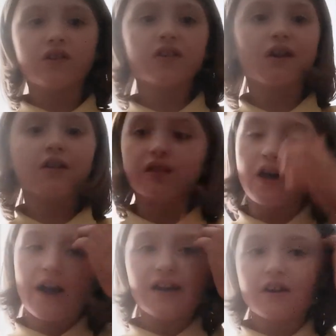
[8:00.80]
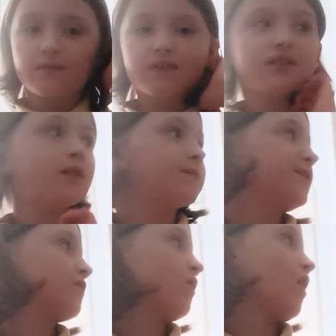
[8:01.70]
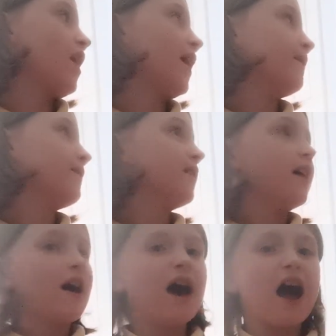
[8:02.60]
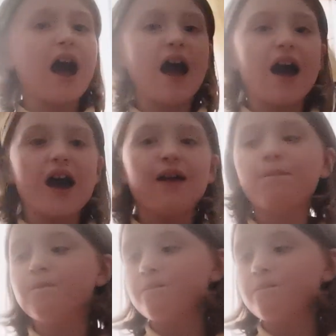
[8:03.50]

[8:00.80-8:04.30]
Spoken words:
you like and subscribe. And